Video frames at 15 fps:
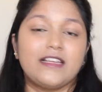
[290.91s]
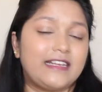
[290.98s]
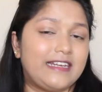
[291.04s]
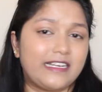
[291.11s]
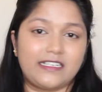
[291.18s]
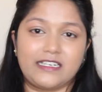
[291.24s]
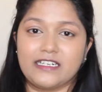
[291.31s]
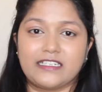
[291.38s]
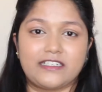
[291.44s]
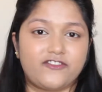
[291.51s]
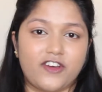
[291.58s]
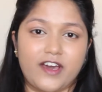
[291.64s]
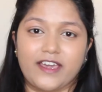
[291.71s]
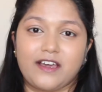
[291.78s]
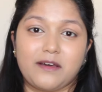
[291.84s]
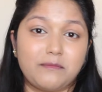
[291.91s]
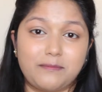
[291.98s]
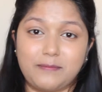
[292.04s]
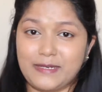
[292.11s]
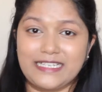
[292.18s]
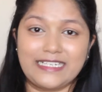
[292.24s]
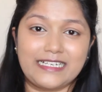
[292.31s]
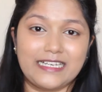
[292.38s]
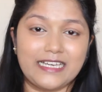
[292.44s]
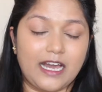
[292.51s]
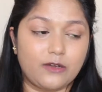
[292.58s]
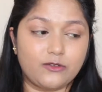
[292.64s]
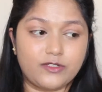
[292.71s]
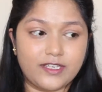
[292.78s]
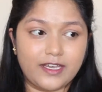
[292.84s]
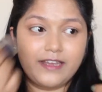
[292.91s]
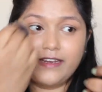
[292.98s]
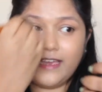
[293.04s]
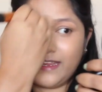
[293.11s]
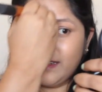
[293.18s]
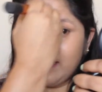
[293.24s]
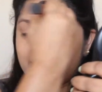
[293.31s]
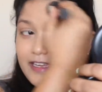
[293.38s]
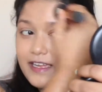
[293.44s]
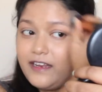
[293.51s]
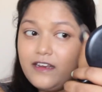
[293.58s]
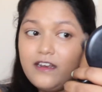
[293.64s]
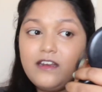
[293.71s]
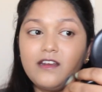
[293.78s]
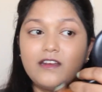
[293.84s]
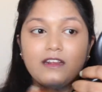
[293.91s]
Let it dry completely outside and then